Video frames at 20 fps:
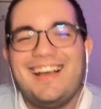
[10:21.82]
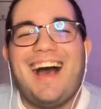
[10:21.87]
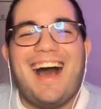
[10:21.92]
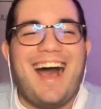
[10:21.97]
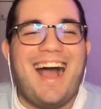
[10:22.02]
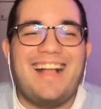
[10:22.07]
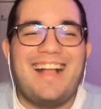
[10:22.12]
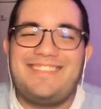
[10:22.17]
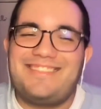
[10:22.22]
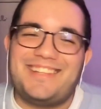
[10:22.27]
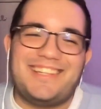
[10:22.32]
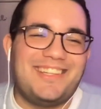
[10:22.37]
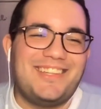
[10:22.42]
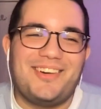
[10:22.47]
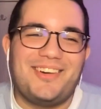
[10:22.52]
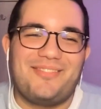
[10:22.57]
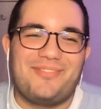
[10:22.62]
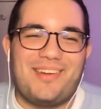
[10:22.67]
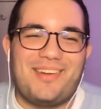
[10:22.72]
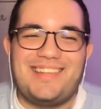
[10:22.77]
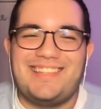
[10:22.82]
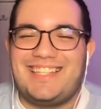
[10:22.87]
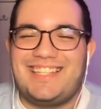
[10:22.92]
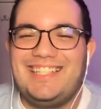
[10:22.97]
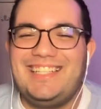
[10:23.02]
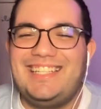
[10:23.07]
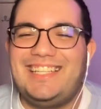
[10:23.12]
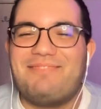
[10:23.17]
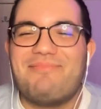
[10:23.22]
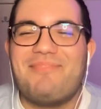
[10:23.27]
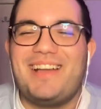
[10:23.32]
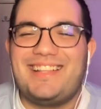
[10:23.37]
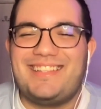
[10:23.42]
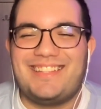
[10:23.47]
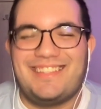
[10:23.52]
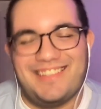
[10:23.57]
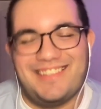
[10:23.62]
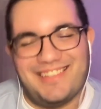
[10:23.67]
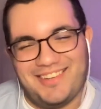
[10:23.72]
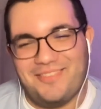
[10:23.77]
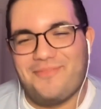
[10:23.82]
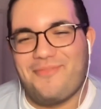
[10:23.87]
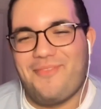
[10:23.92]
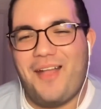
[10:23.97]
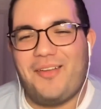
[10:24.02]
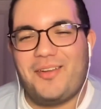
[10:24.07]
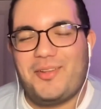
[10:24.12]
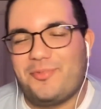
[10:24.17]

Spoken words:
I actually love Quentin. He made the show very